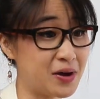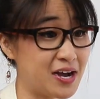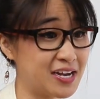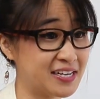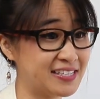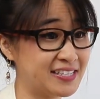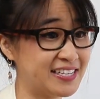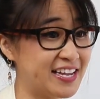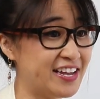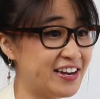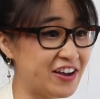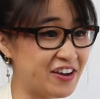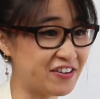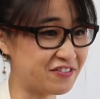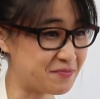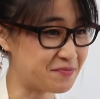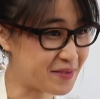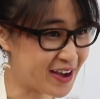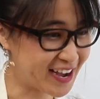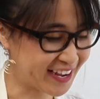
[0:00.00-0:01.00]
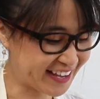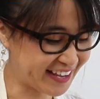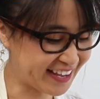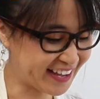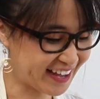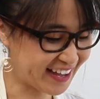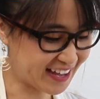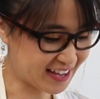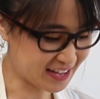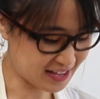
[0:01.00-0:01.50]
box set of
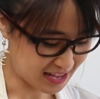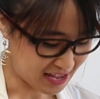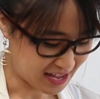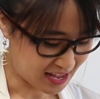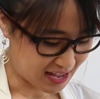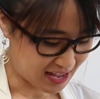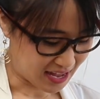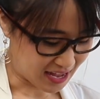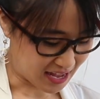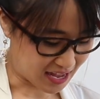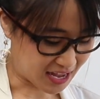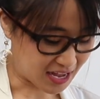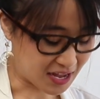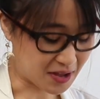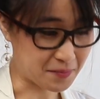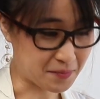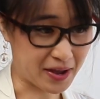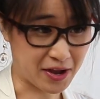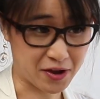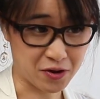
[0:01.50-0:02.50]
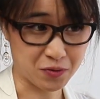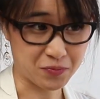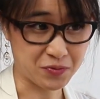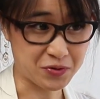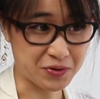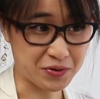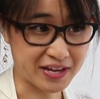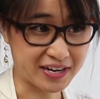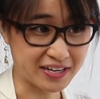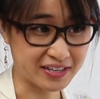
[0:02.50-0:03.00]
Maquia. I hope
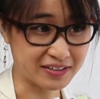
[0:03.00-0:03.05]
you get